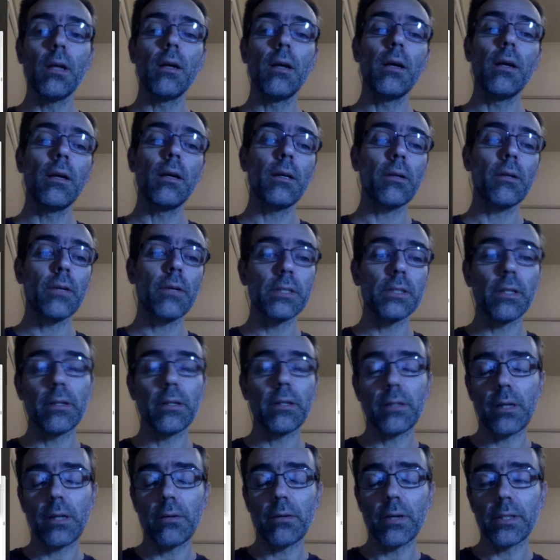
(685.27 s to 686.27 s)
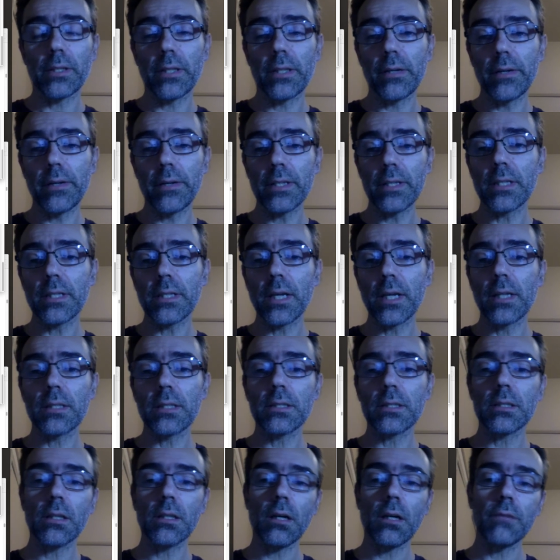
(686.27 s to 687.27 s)
characteristics
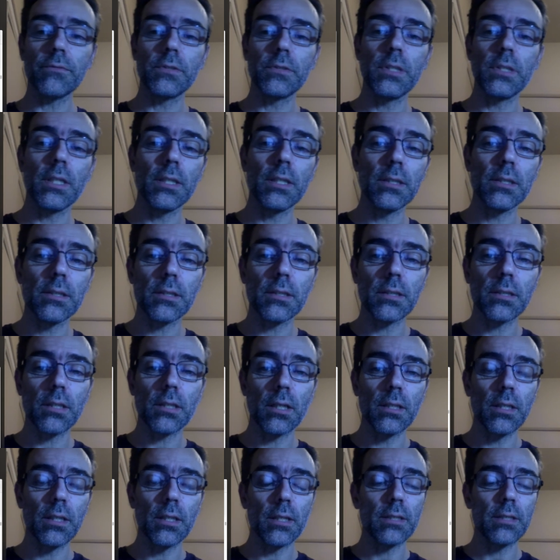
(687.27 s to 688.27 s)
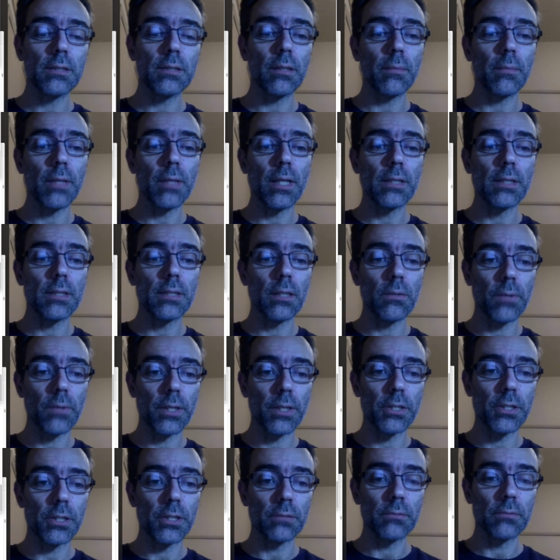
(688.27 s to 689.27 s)
of this instability
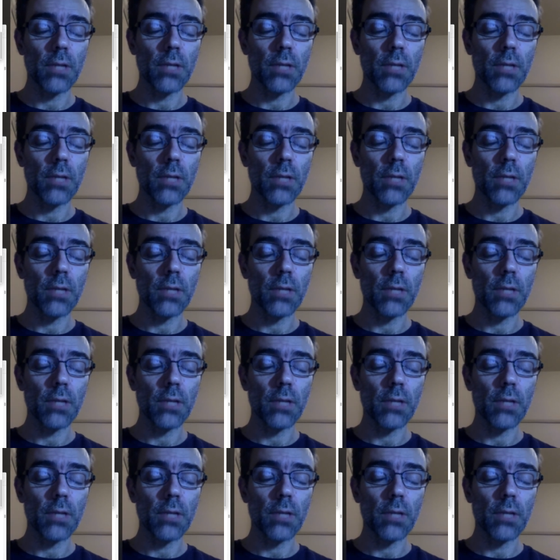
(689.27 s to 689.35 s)
region.